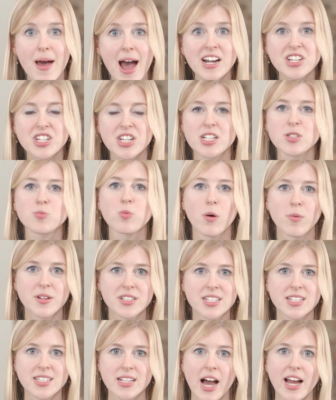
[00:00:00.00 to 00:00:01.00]
matches what was
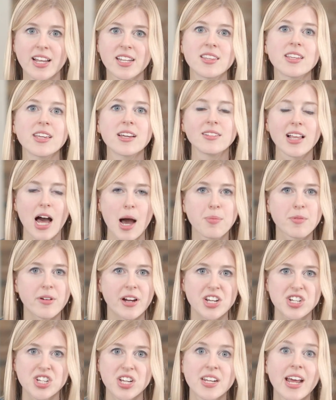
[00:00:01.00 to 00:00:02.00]
designed in the
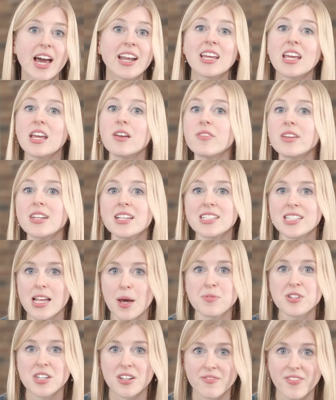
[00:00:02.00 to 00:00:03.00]
elaboration and even
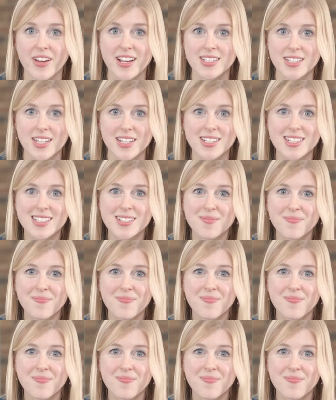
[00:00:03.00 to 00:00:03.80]
inception phases.